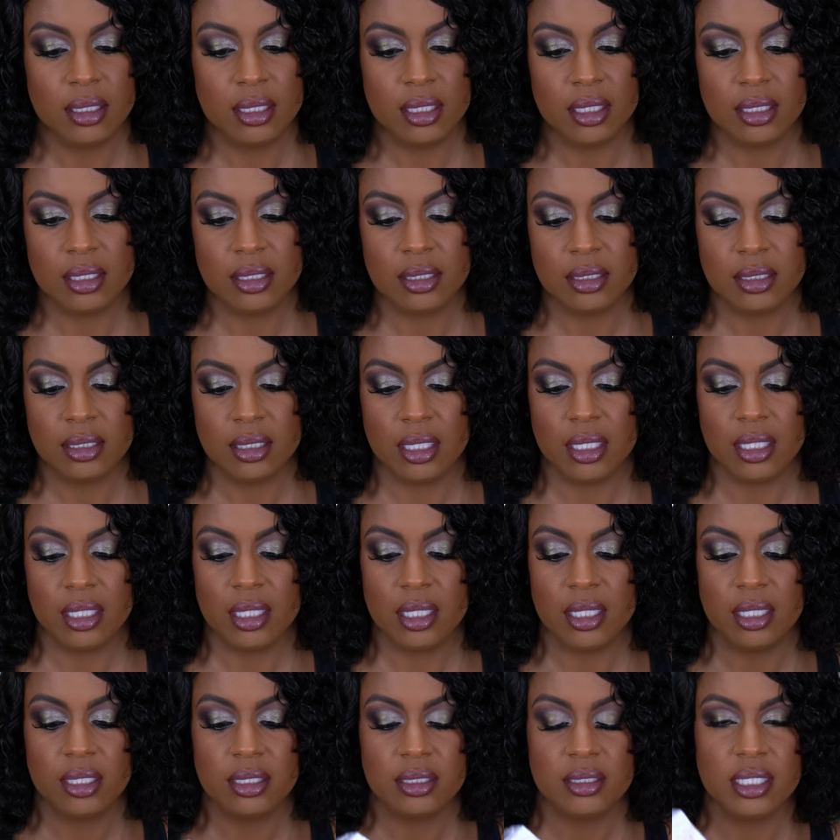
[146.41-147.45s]
This
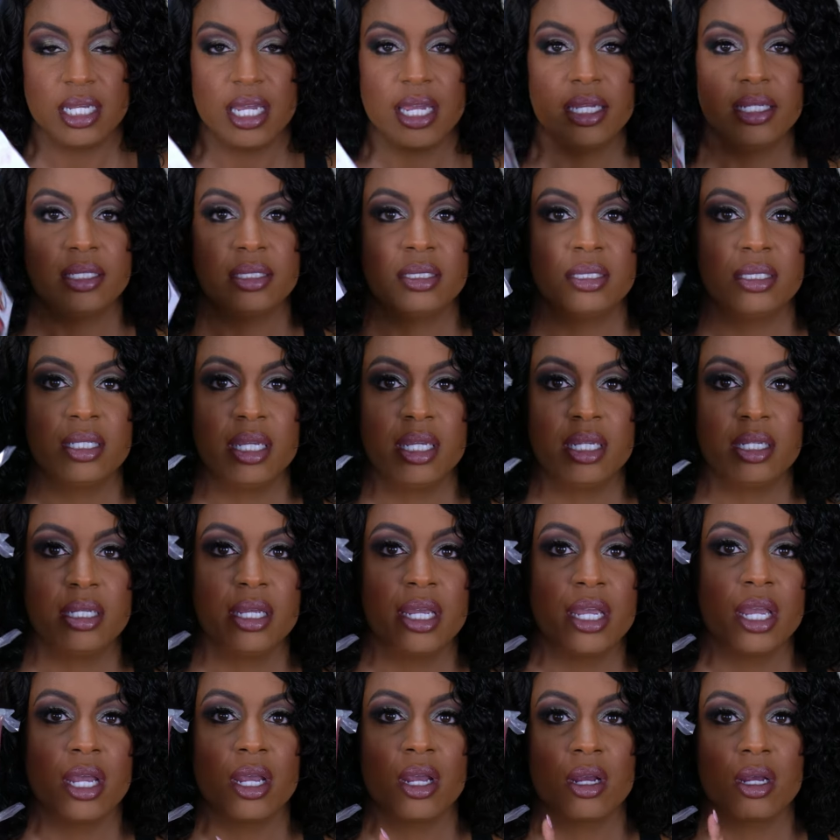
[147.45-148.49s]
is a
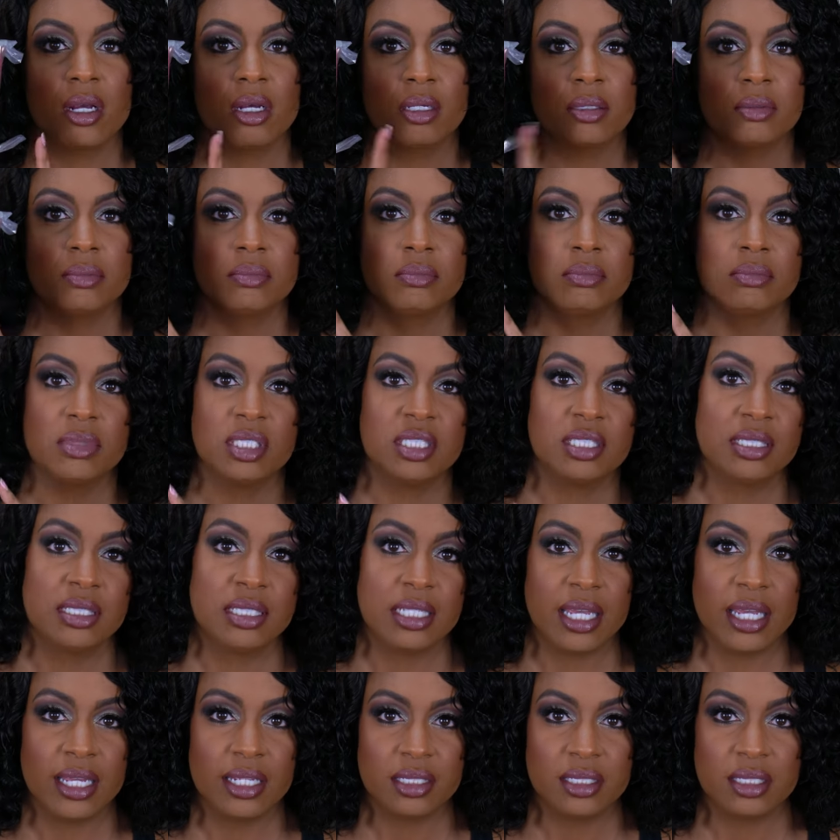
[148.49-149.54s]
skincare
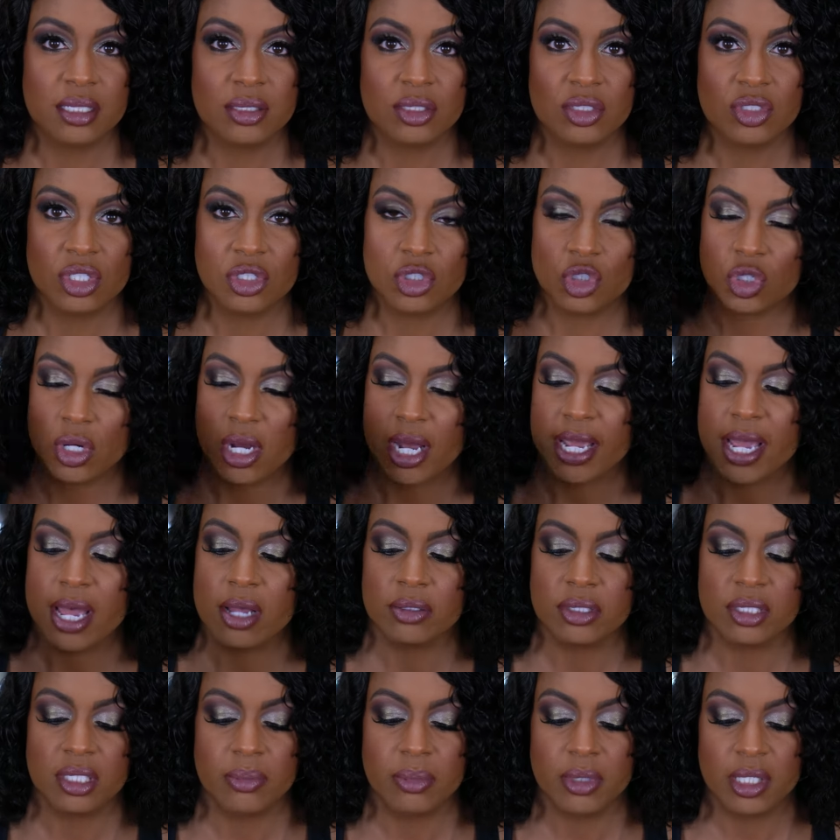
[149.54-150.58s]
set to try
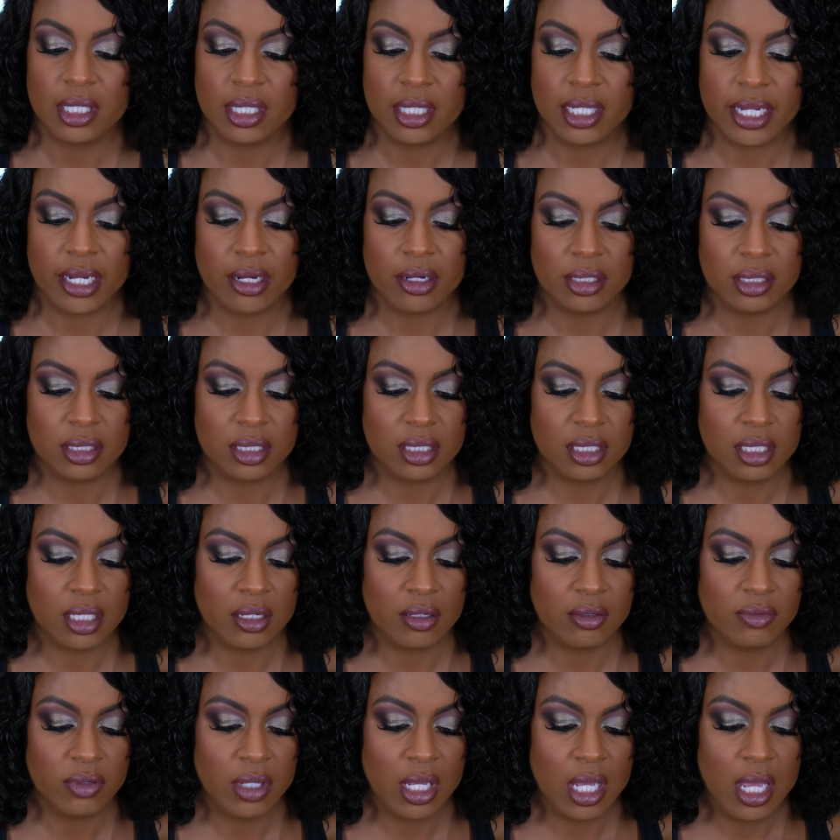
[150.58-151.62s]
out some of the Clarins
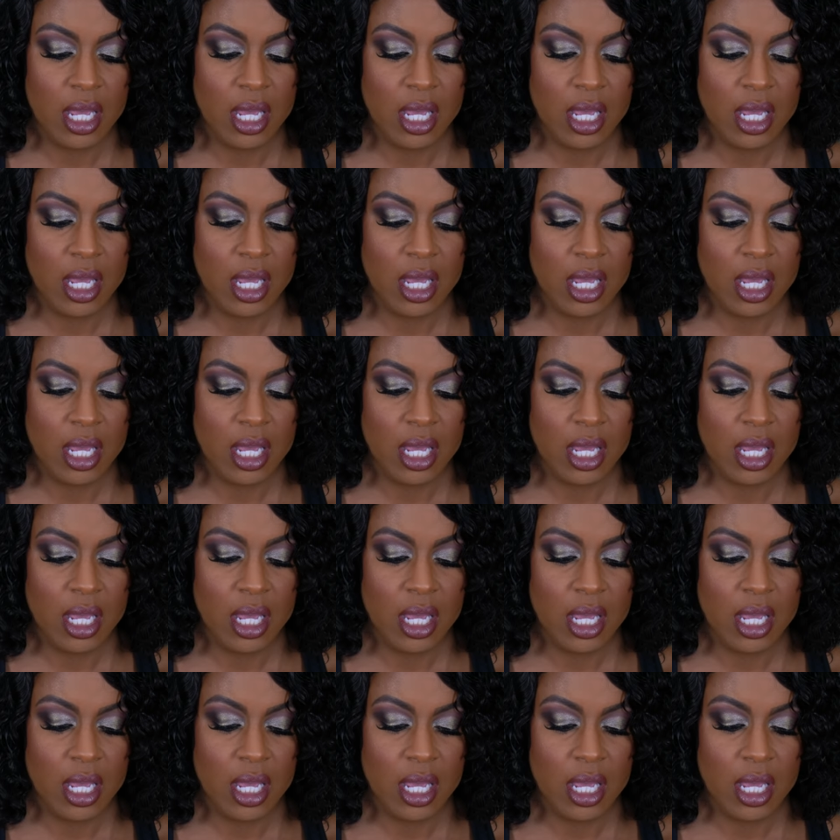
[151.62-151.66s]
stuff.